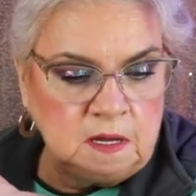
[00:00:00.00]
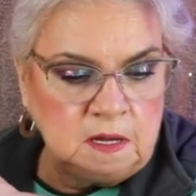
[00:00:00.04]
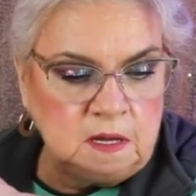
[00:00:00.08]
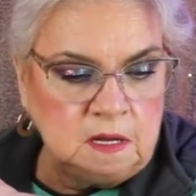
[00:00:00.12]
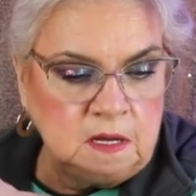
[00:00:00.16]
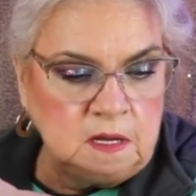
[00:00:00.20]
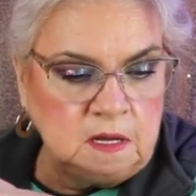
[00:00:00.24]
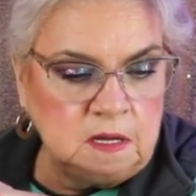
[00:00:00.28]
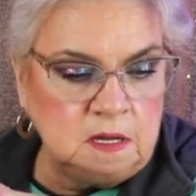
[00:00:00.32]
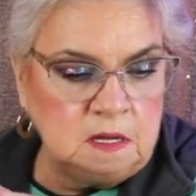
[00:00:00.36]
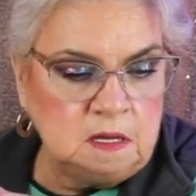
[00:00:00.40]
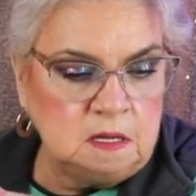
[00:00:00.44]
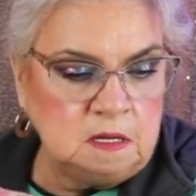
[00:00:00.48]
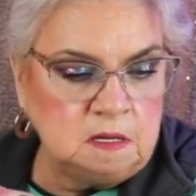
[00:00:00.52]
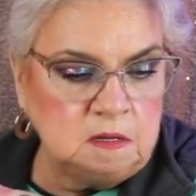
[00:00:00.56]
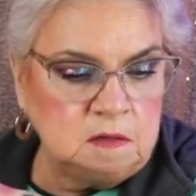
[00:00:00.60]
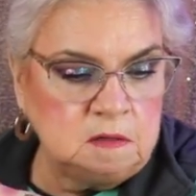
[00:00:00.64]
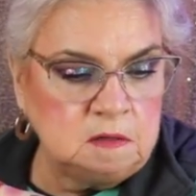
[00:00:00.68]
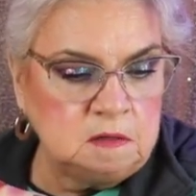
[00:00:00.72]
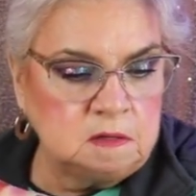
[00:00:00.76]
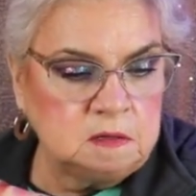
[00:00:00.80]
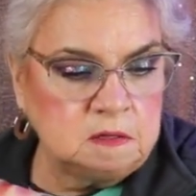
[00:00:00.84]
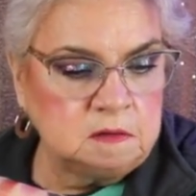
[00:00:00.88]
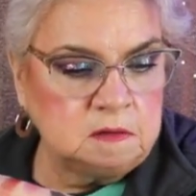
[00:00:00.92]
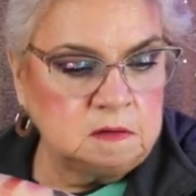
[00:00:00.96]

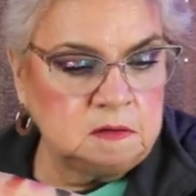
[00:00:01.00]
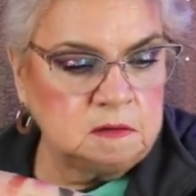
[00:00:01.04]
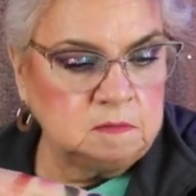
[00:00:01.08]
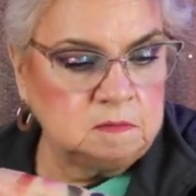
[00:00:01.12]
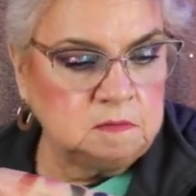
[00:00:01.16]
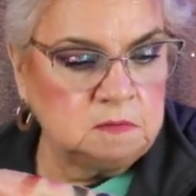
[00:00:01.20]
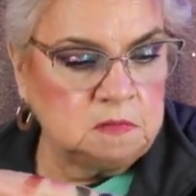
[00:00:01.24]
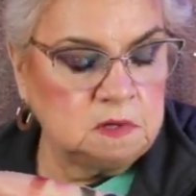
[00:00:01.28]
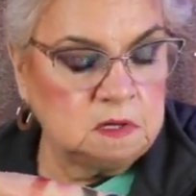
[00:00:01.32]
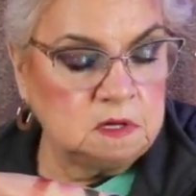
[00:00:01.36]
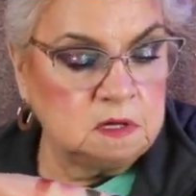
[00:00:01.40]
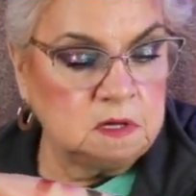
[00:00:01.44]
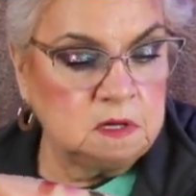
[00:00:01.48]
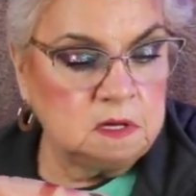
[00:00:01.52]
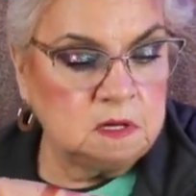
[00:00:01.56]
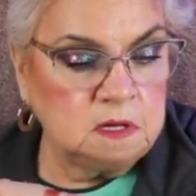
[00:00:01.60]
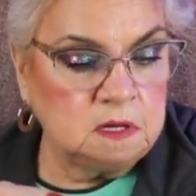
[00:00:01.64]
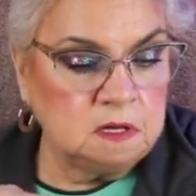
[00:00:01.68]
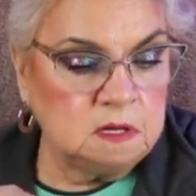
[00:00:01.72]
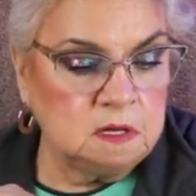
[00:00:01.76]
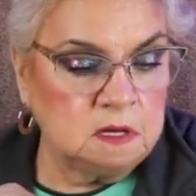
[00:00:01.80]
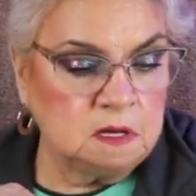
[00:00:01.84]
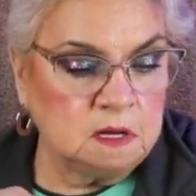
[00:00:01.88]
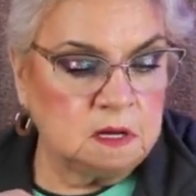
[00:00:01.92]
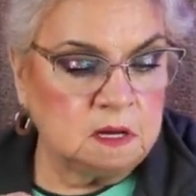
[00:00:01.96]
Yeah,
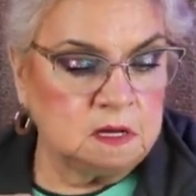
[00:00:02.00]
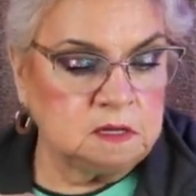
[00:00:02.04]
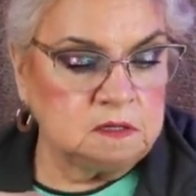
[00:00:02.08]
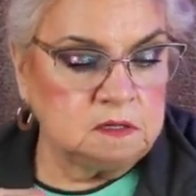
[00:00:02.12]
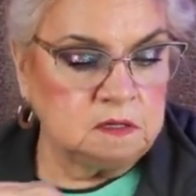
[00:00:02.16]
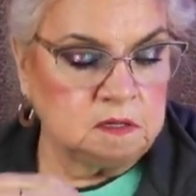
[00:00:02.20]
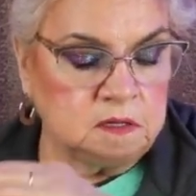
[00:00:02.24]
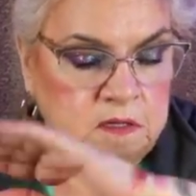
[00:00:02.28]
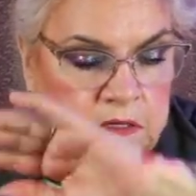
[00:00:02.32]
I tell